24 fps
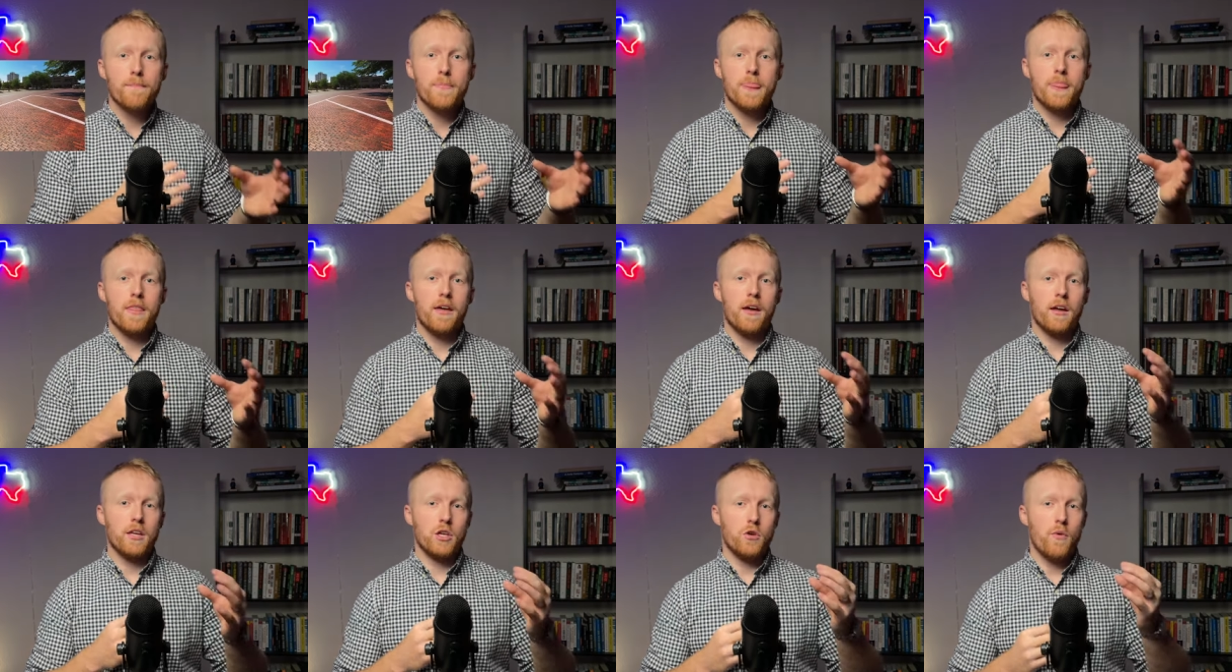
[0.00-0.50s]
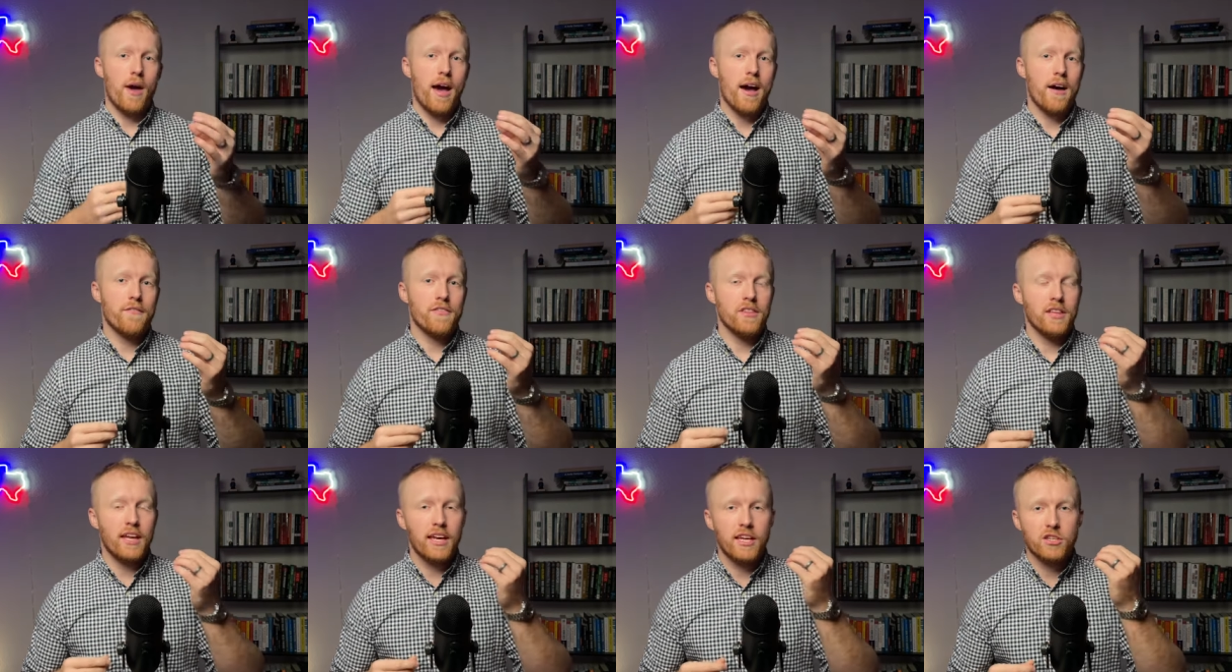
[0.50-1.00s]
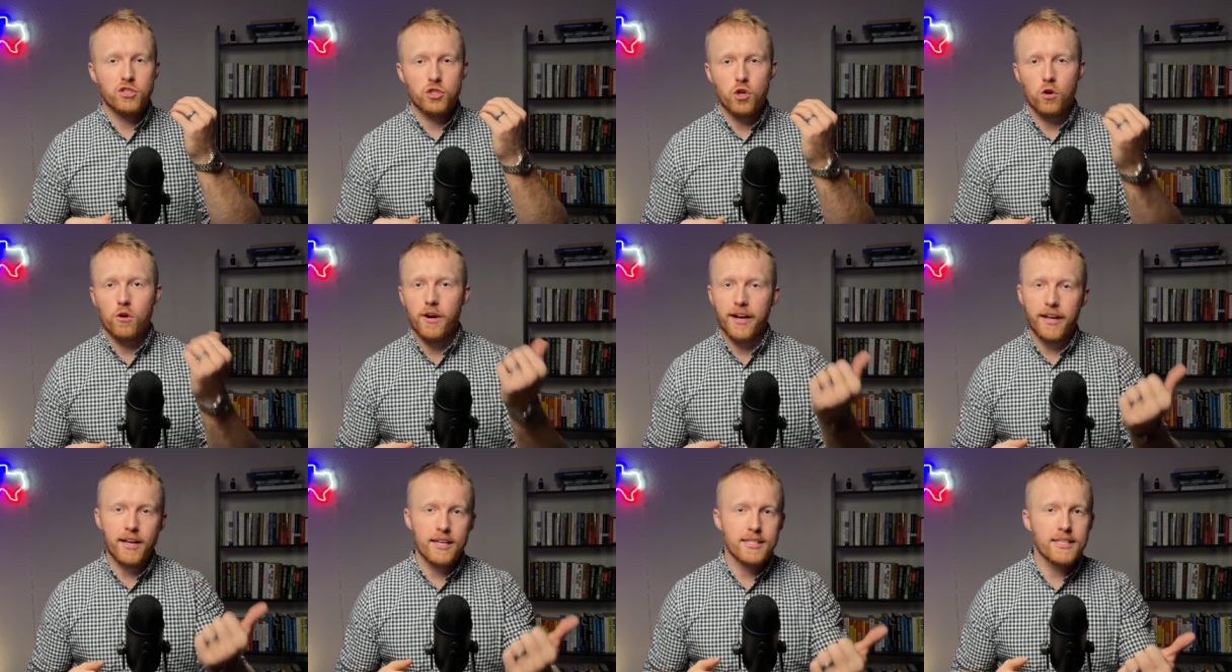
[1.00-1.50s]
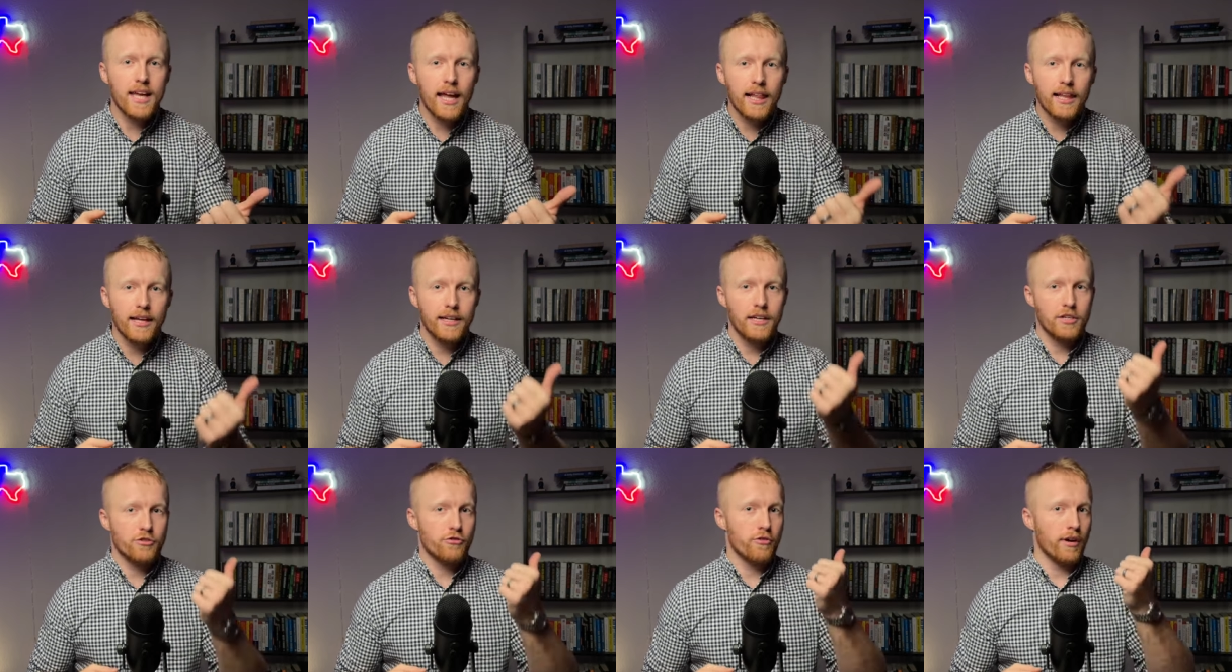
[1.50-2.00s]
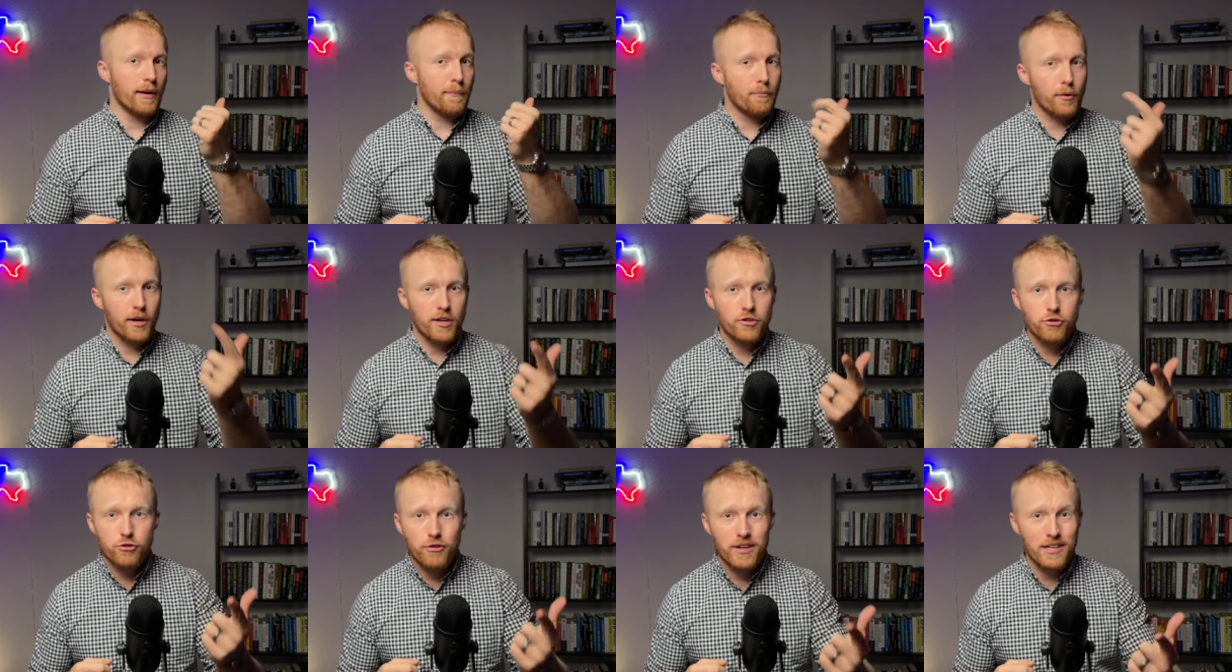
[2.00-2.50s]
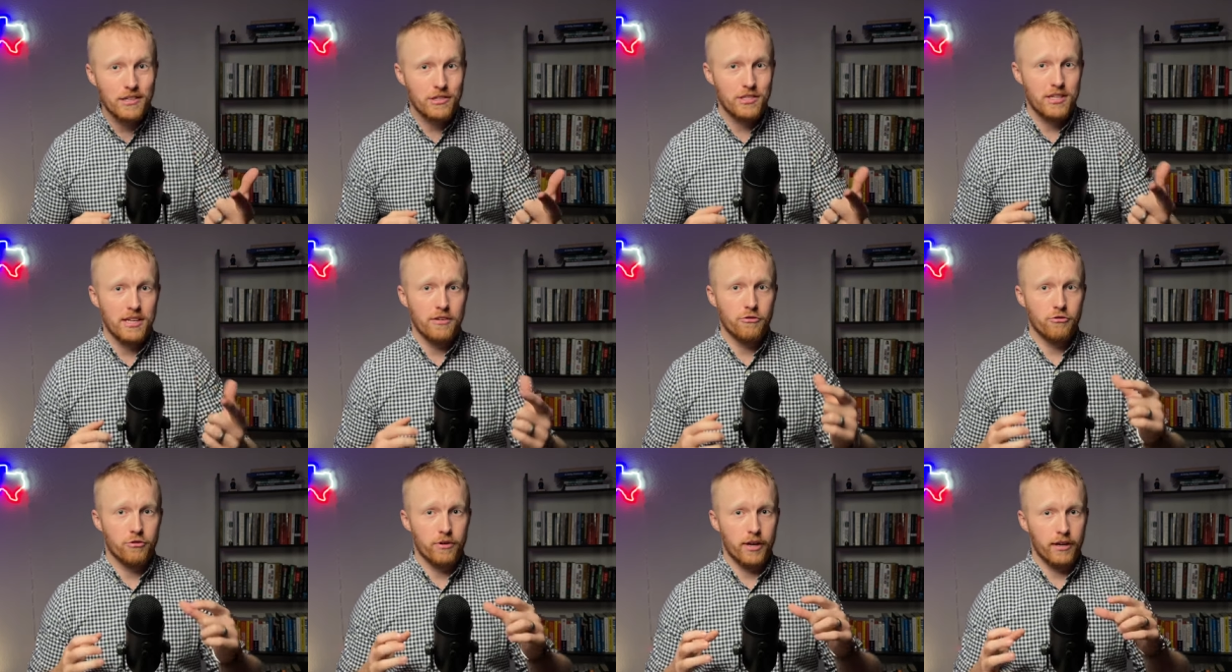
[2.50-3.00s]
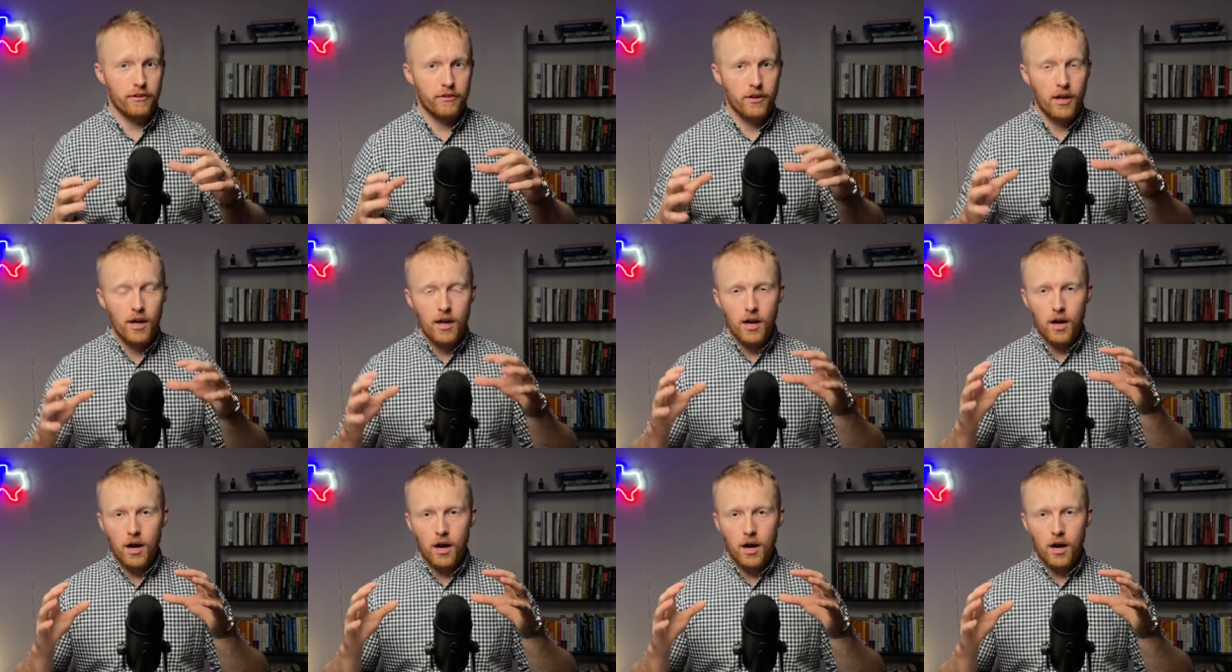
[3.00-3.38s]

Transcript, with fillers: that you have in the historic Azalea District, Brick Streets District.